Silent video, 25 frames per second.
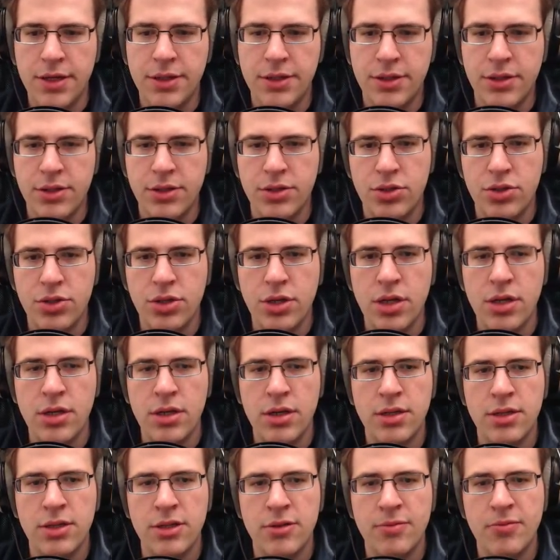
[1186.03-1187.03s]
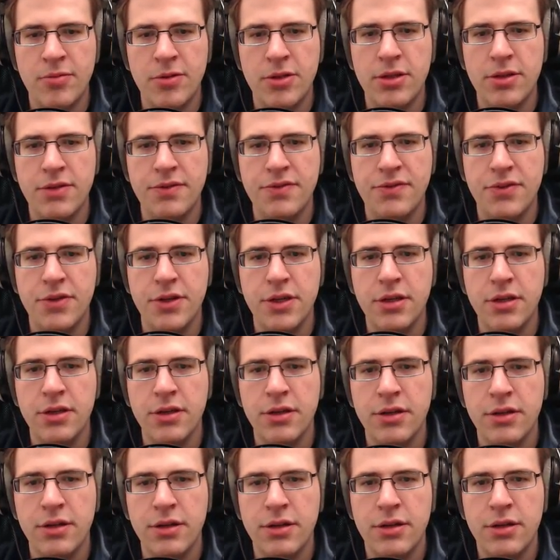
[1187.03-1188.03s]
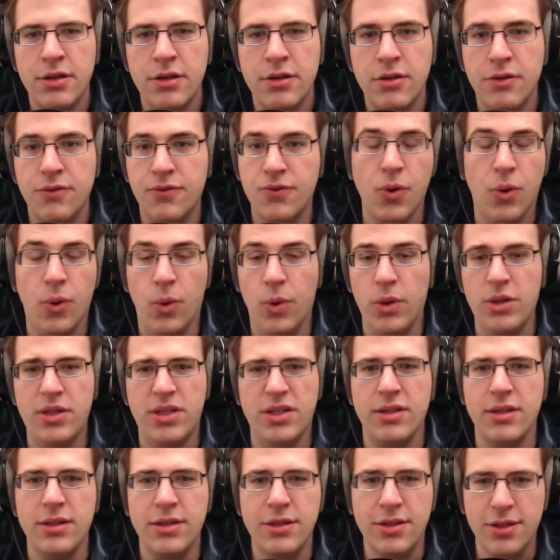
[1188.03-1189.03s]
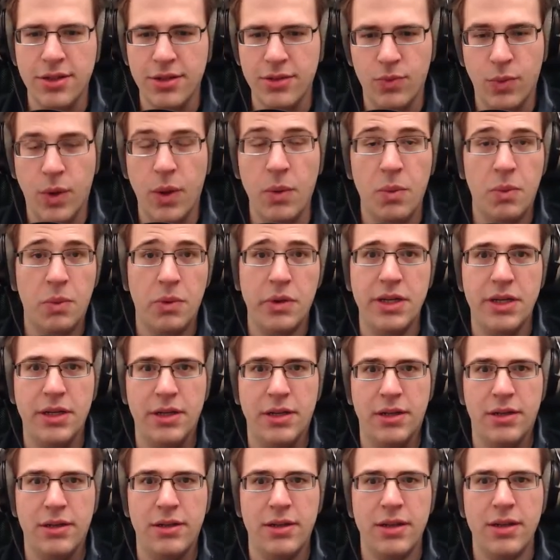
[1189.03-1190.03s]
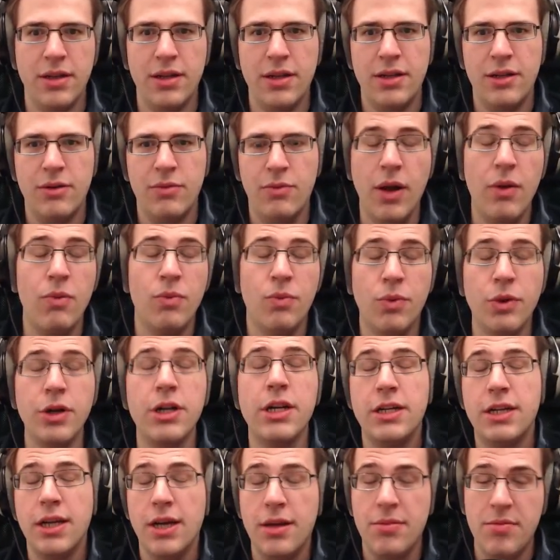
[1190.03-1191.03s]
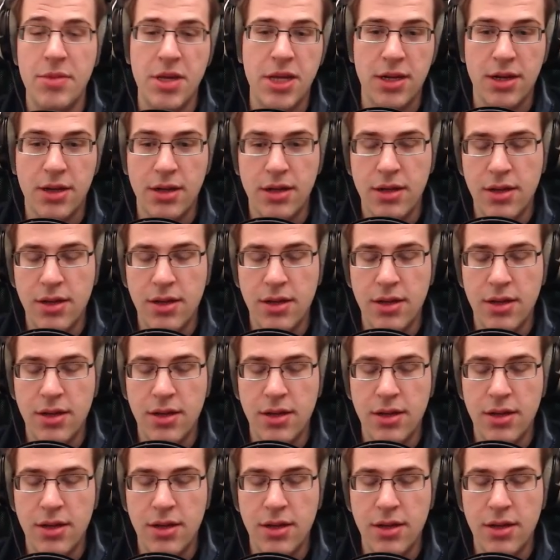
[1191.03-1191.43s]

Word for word: isn't gender specific. Of course it isn't. Why wouldn't it? Why would it, I mean?